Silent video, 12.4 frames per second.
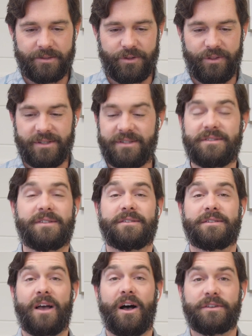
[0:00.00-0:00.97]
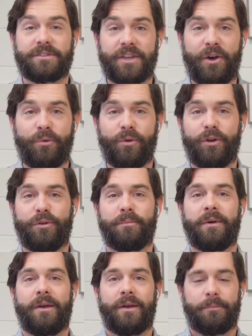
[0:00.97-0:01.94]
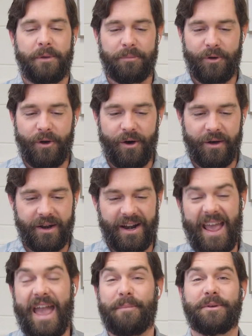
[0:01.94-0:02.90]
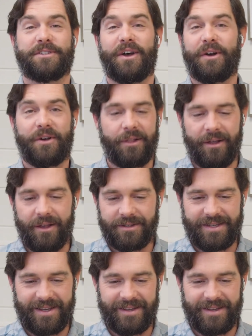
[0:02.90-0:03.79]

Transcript: So this is his Costco room. People call it an Amazon closet.